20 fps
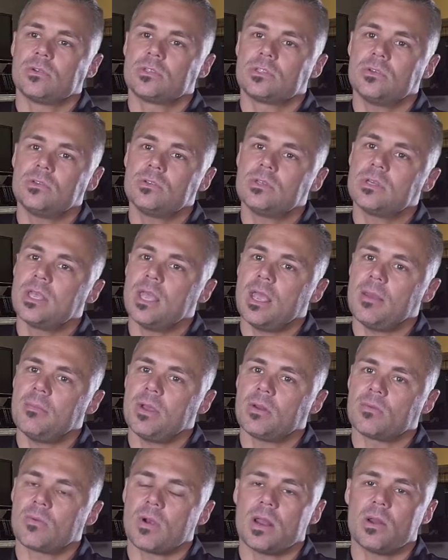Susan came
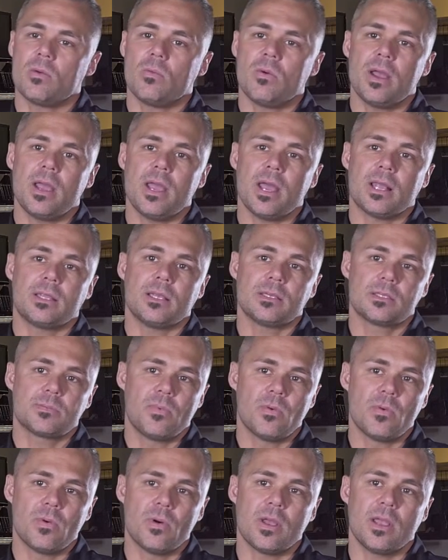in right away at this
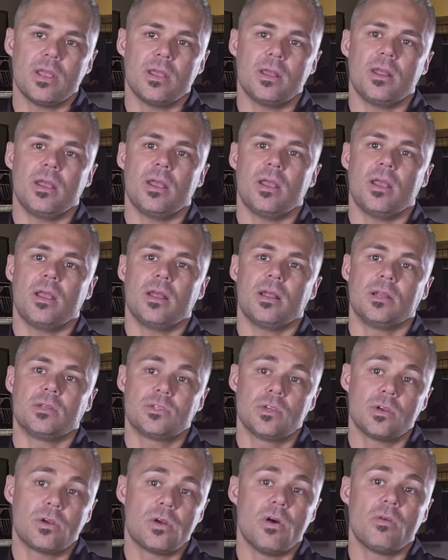point and
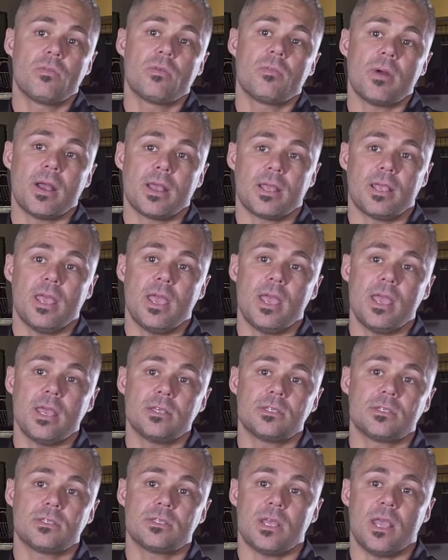took over my
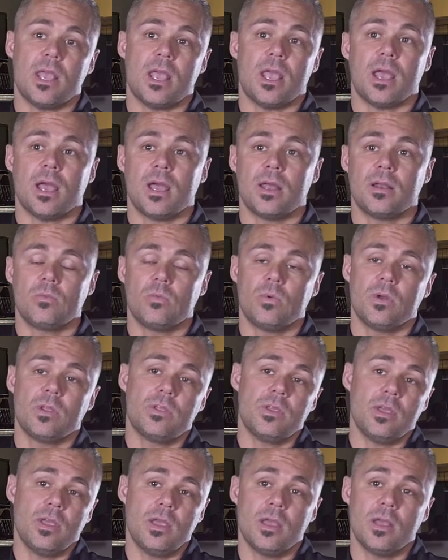case, and
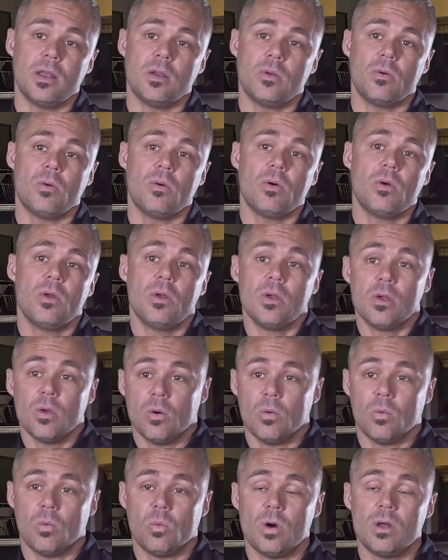within
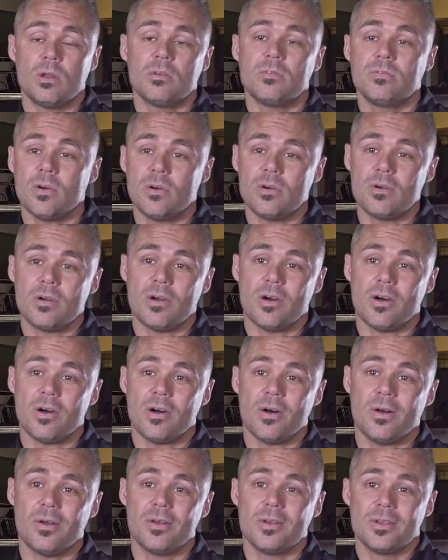one phone
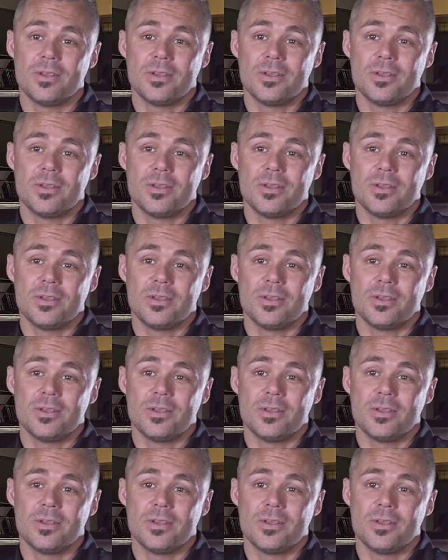call,